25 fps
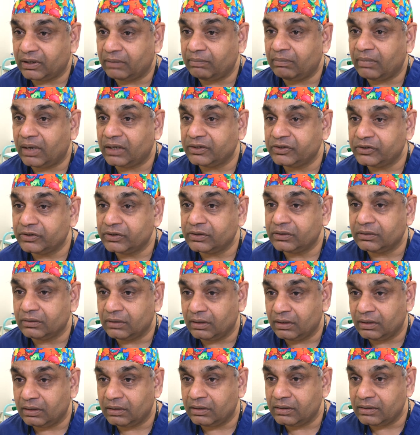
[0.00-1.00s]
are much
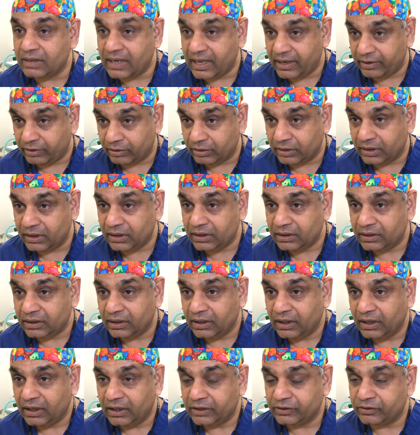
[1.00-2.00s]
narrower,
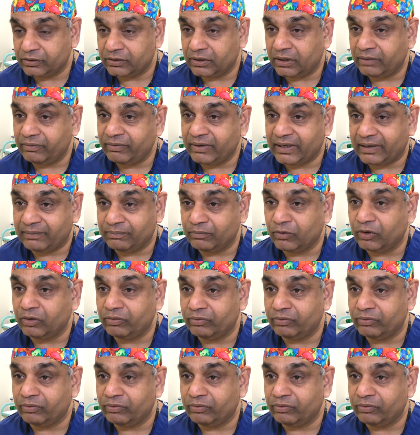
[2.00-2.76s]
so that we had more